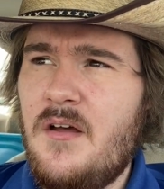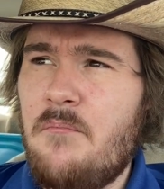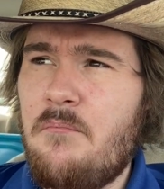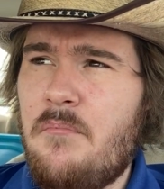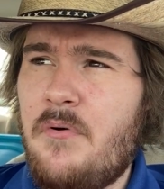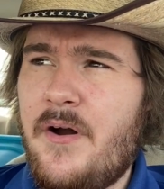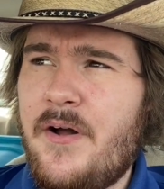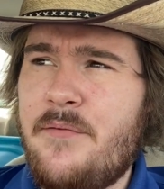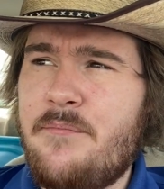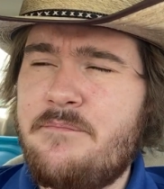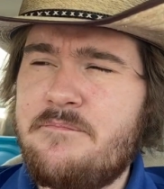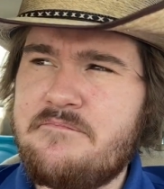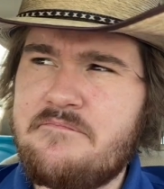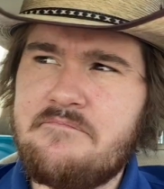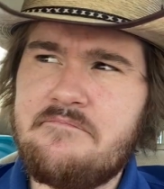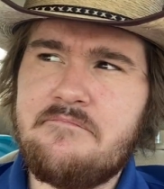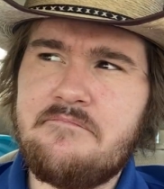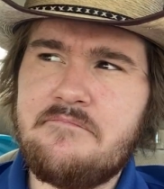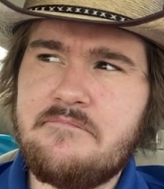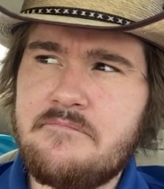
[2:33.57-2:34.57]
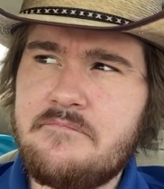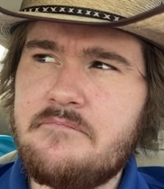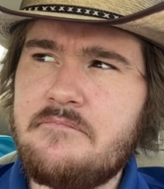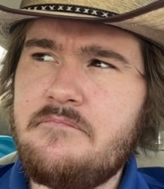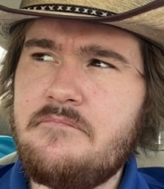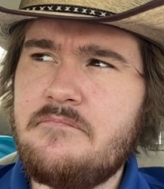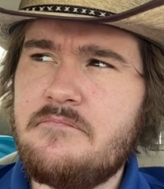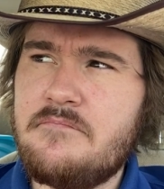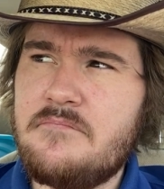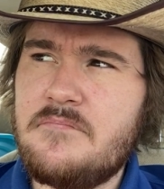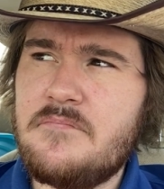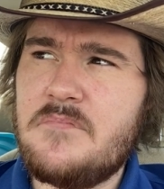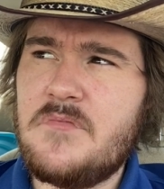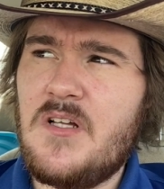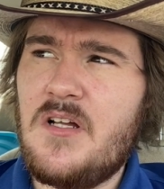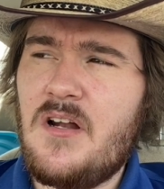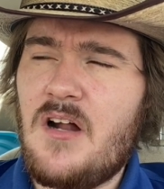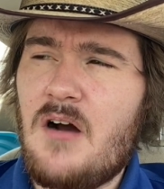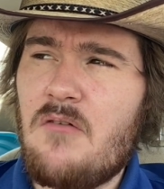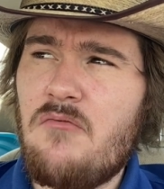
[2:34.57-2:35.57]
But,
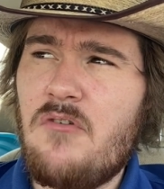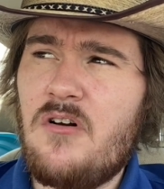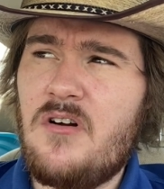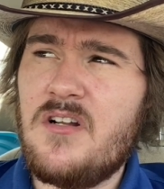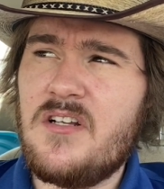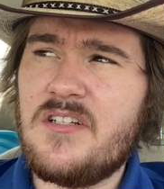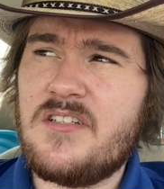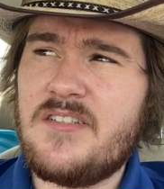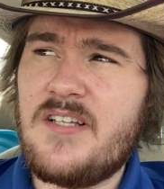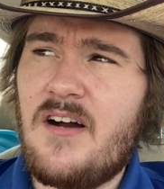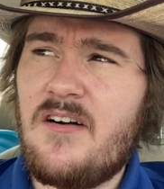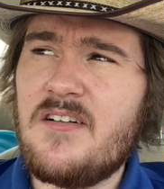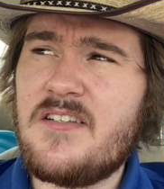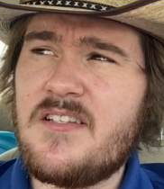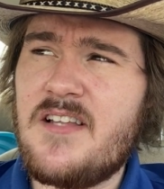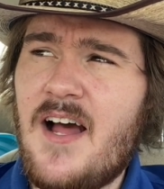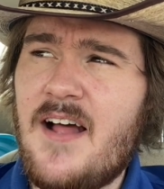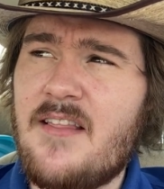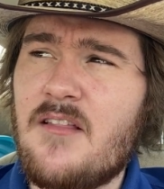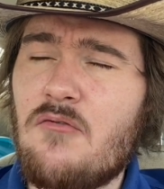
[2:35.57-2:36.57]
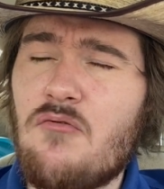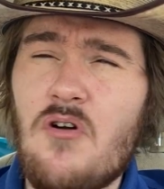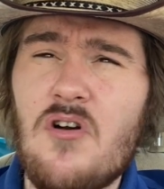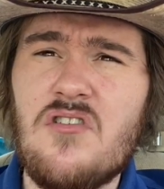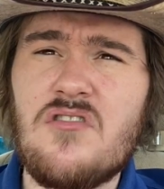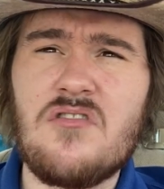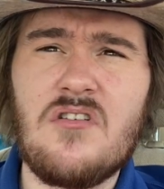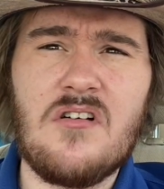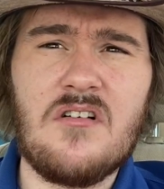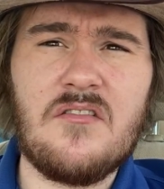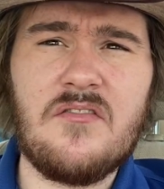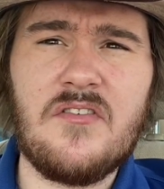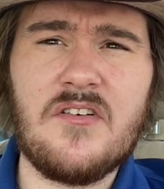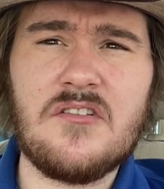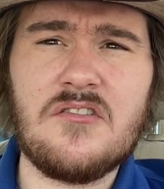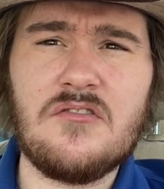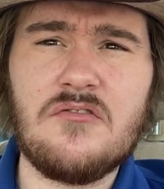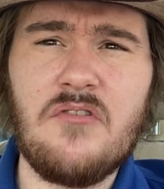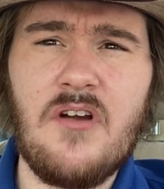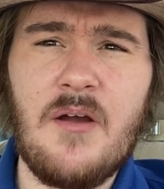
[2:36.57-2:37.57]
you know, I'm willing to sell. It's not the worst
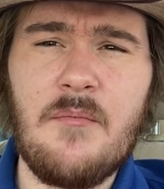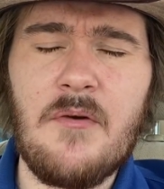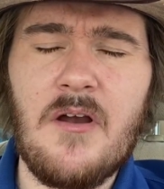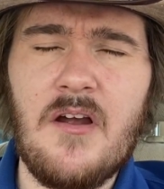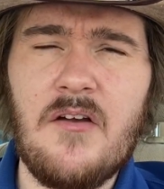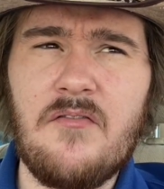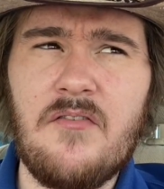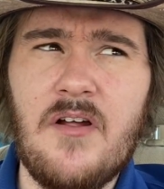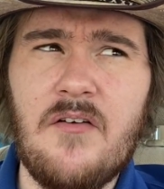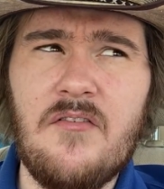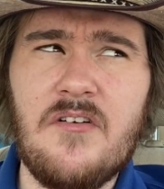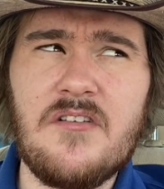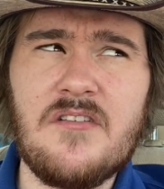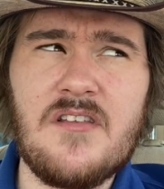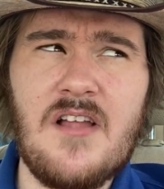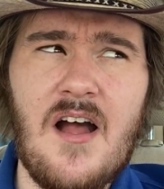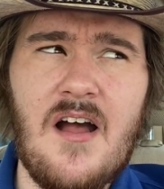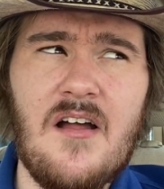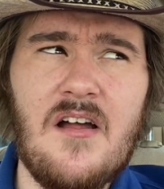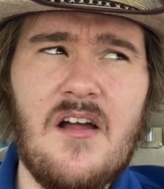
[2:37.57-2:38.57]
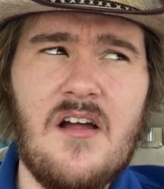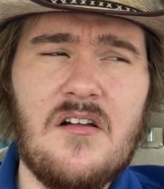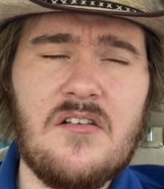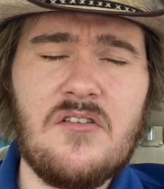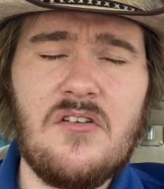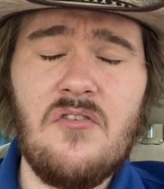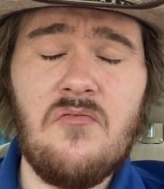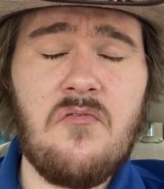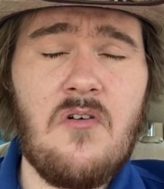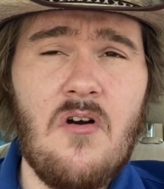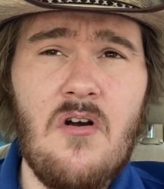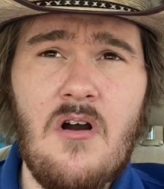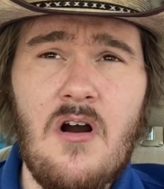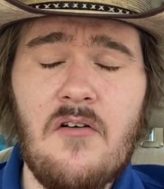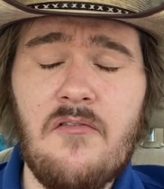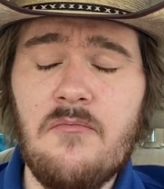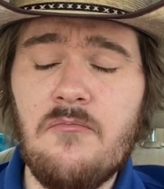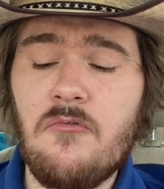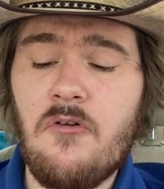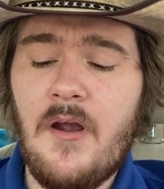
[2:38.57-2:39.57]
artificial cranberry flavor. It's not too far off
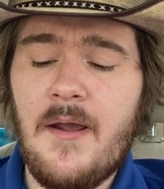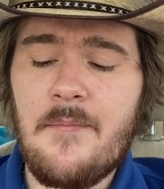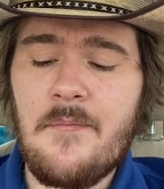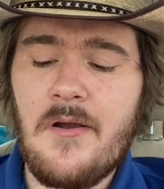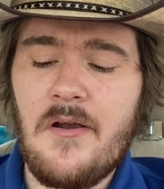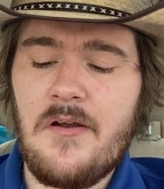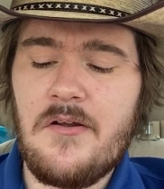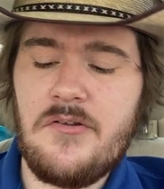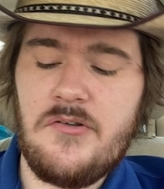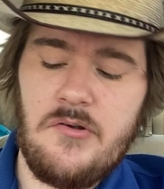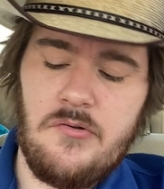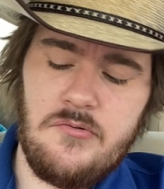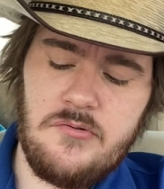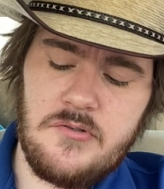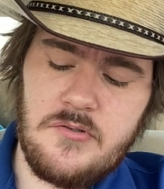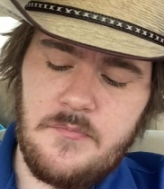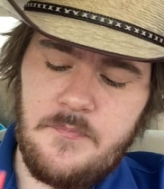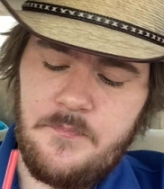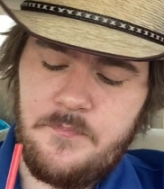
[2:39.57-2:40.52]
from cranberry juice.